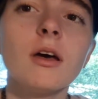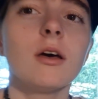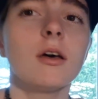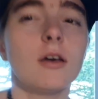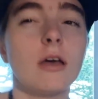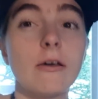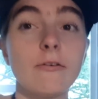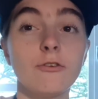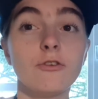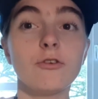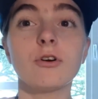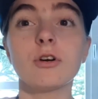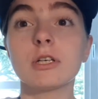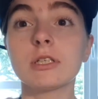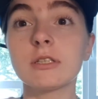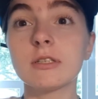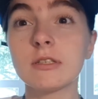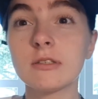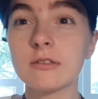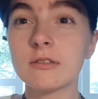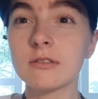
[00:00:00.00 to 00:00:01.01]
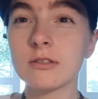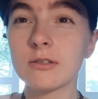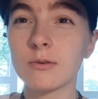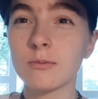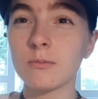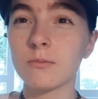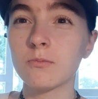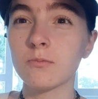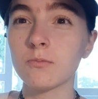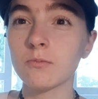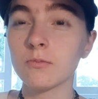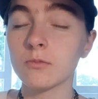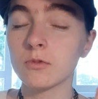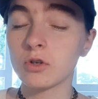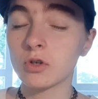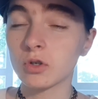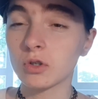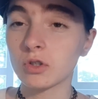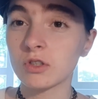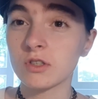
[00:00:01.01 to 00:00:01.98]
If you're a system
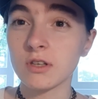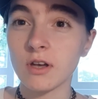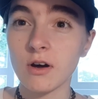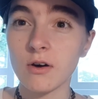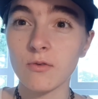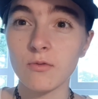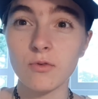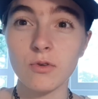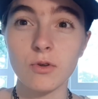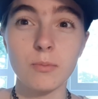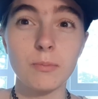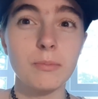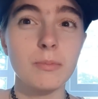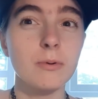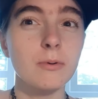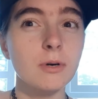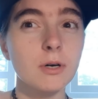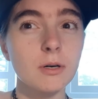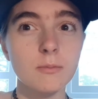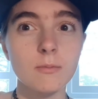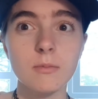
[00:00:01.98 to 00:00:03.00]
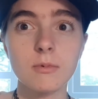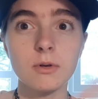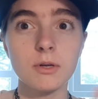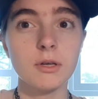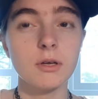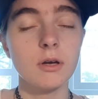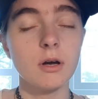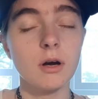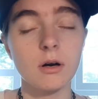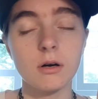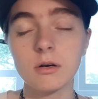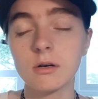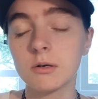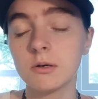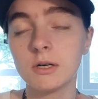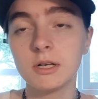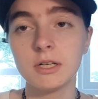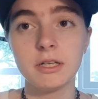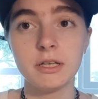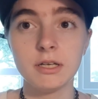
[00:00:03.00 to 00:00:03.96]
yourself, you probably
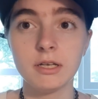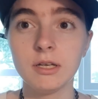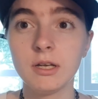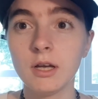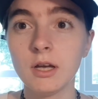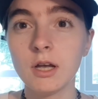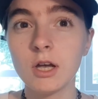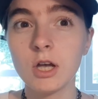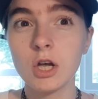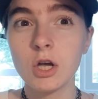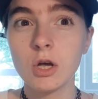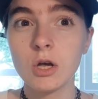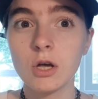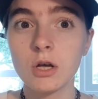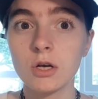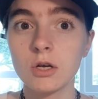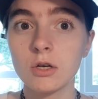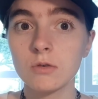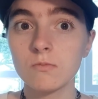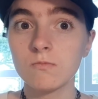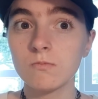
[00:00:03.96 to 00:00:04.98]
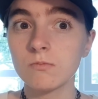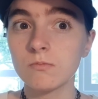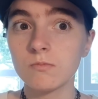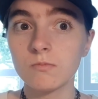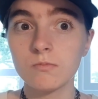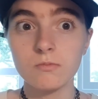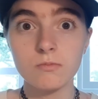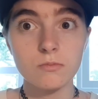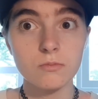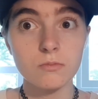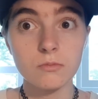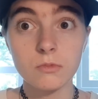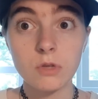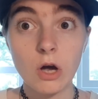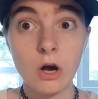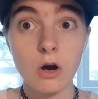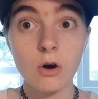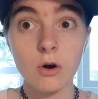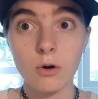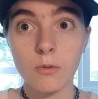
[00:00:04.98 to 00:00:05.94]
already
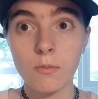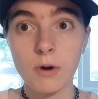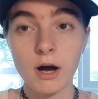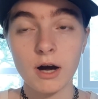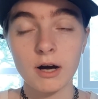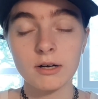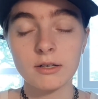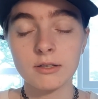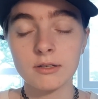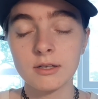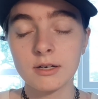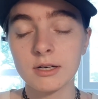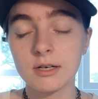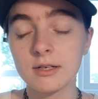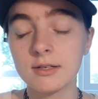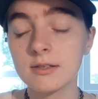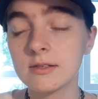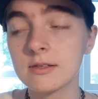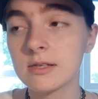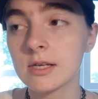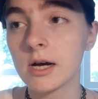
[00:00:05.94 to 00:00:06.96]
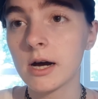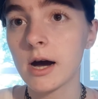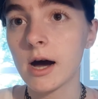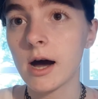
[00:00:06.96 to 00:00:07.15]
know about this.